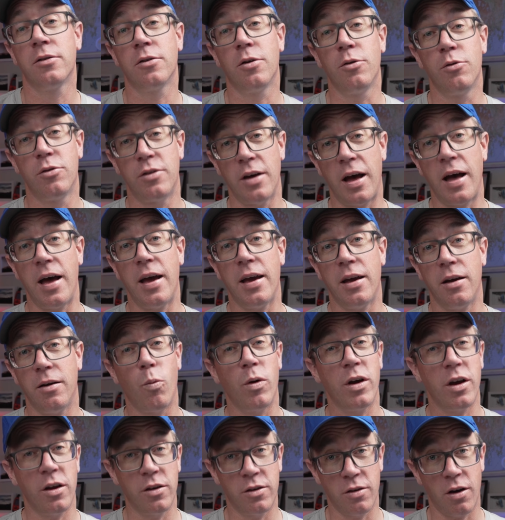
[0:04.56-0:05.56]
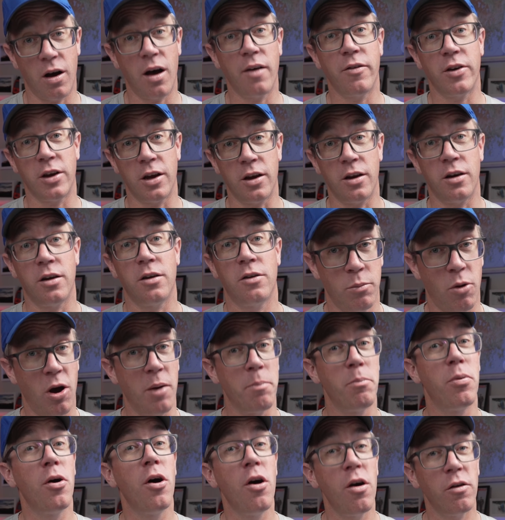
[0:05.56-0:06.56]
Today, we are diving in my
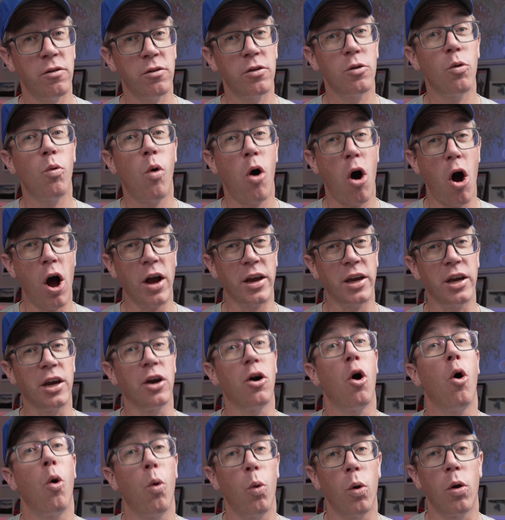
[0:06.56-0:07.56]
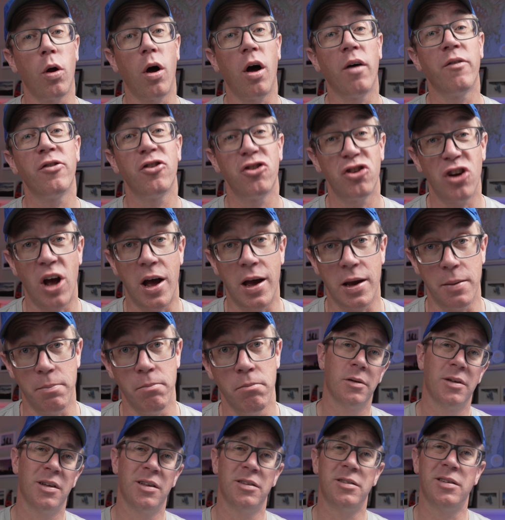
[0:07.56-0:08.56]
personal hiking hall of shame.
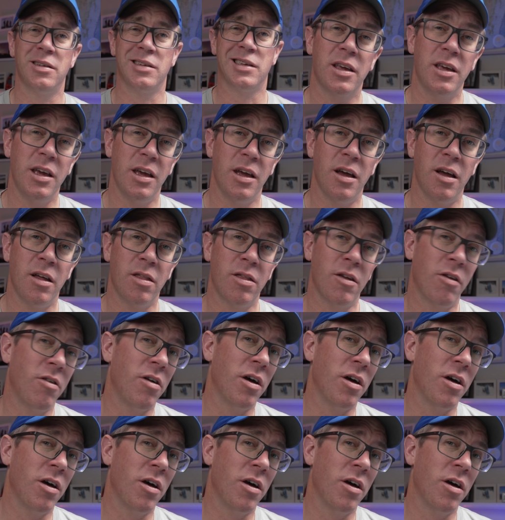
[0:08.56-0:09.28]
Now, this is gear that